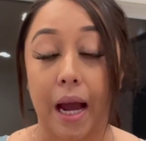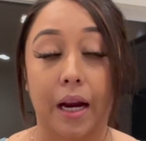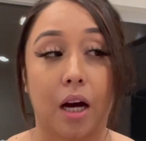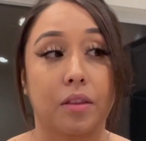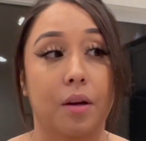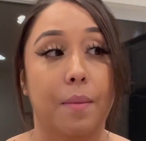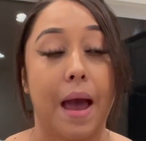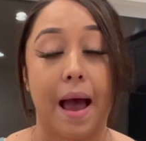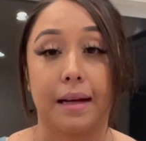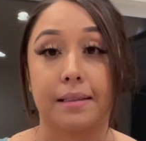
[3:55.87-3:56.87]
I got them
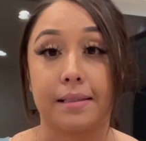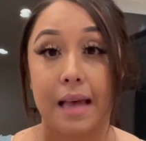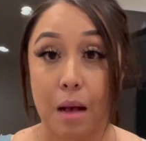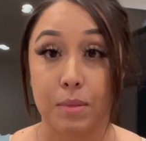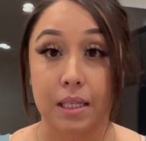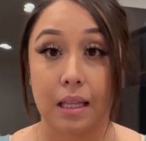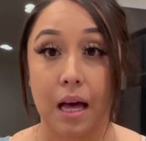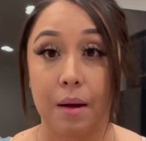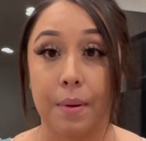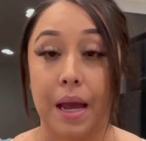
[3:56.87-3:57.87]
at Sam's
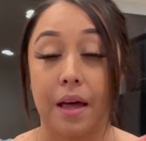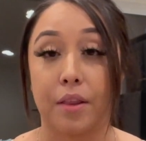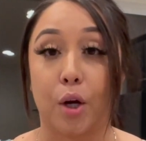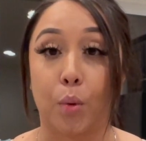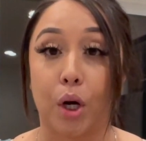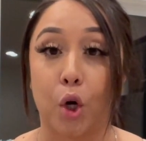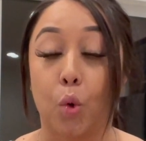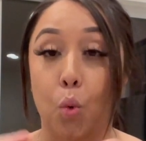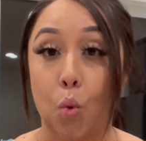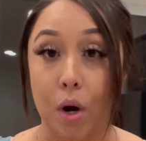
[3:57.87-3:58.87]
Club and they were
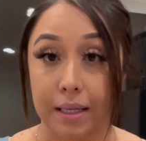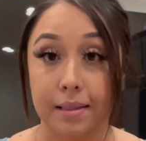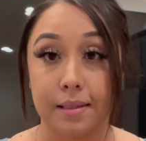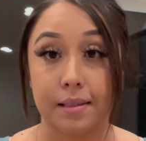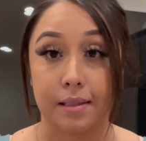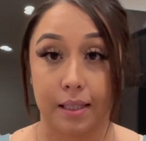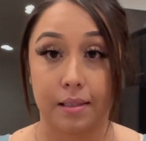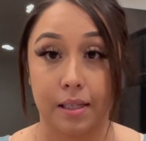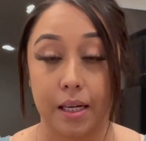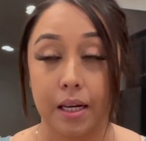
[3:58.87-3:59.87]
one
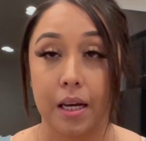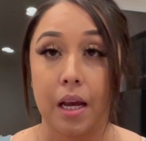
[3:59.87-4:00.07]
sixty,